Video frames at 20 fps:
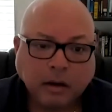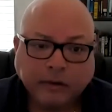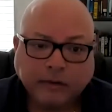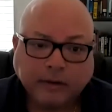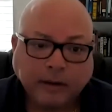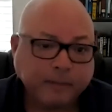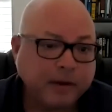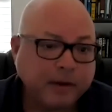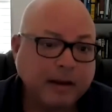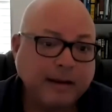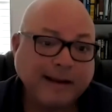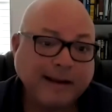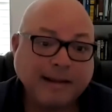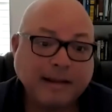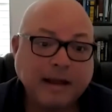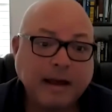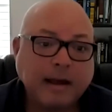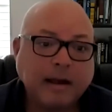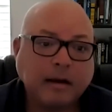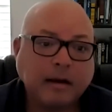something
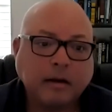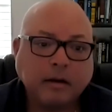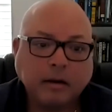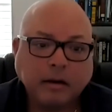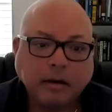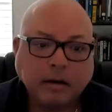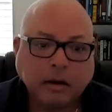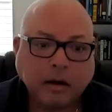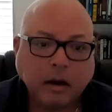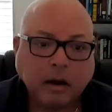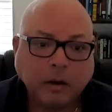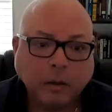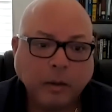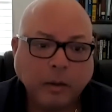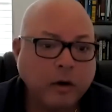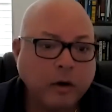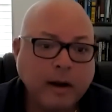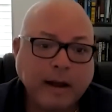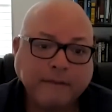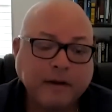like that. We
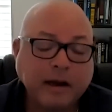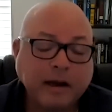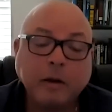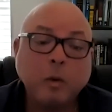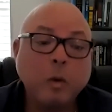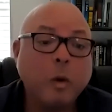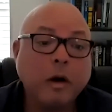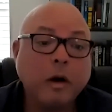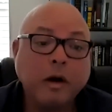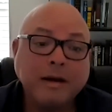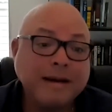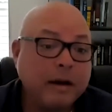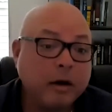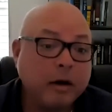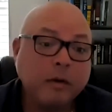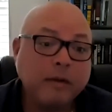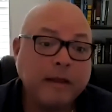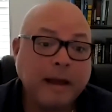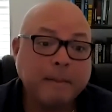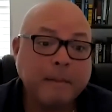don't have anywhere
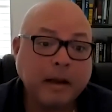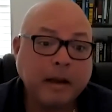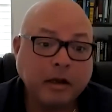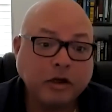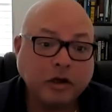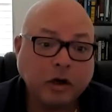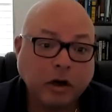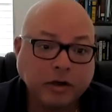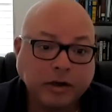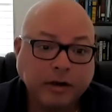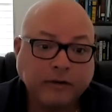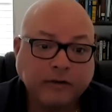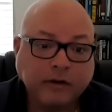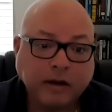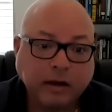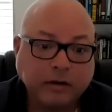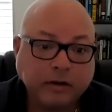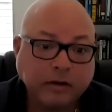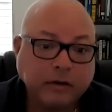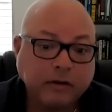near that many charging
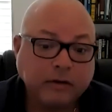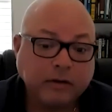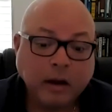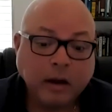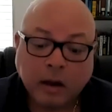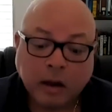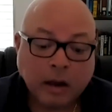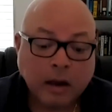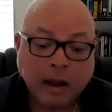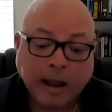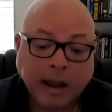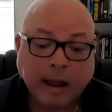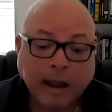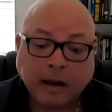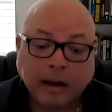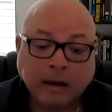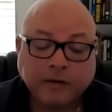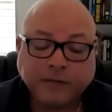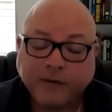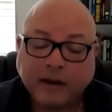stations.
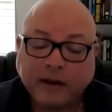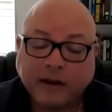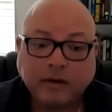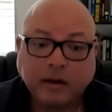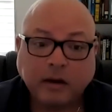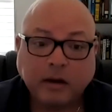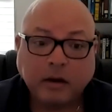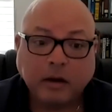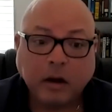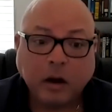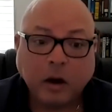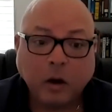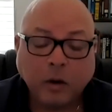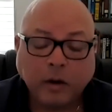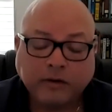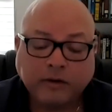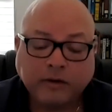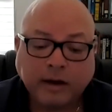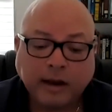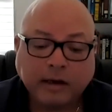And let's face it, you know,
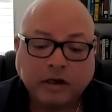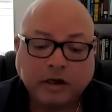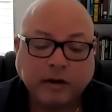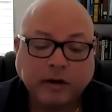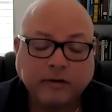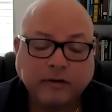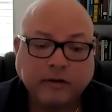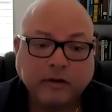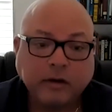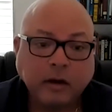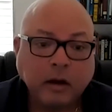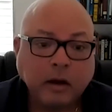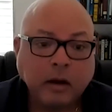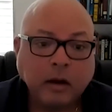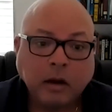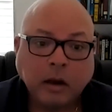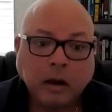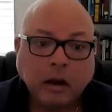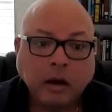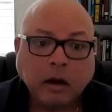it's not just
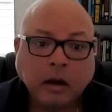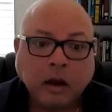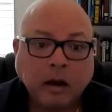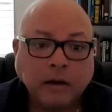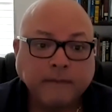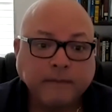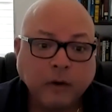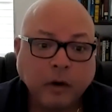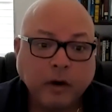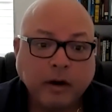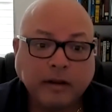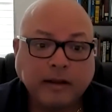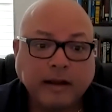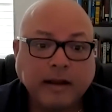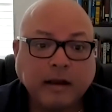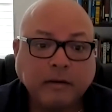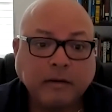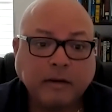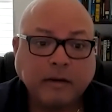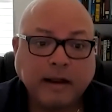converting
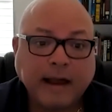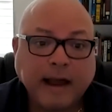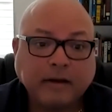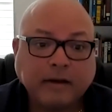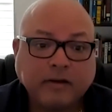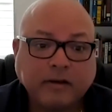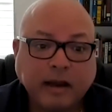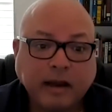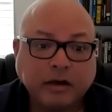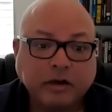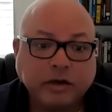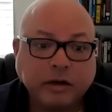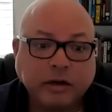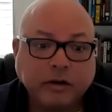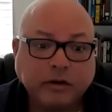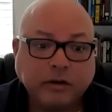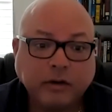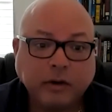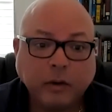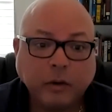the gas
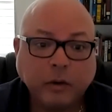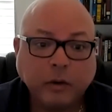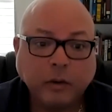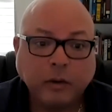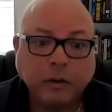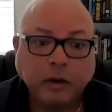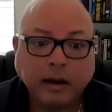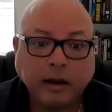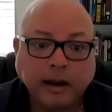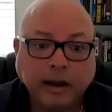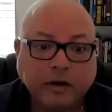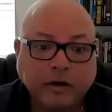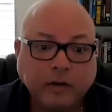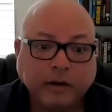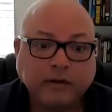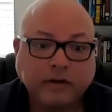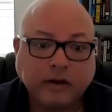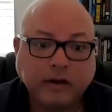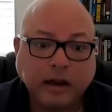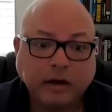station to an
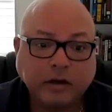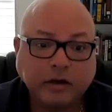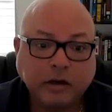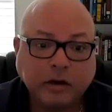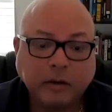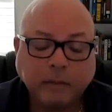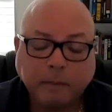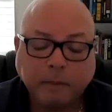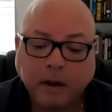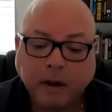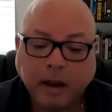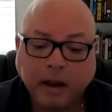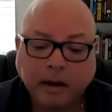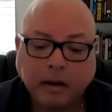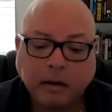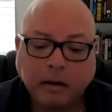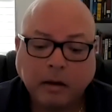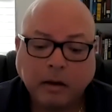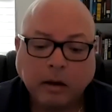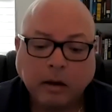electric station,
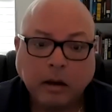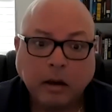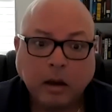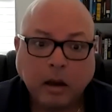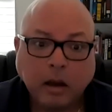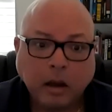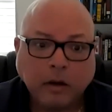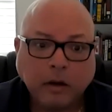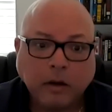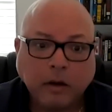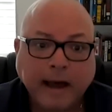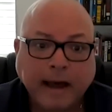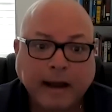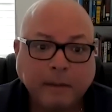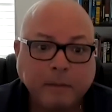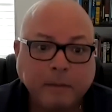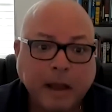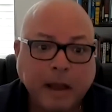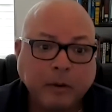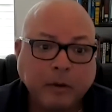but you got
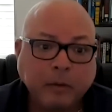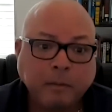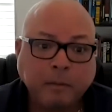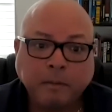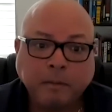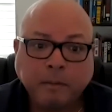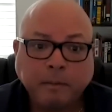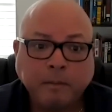to be able to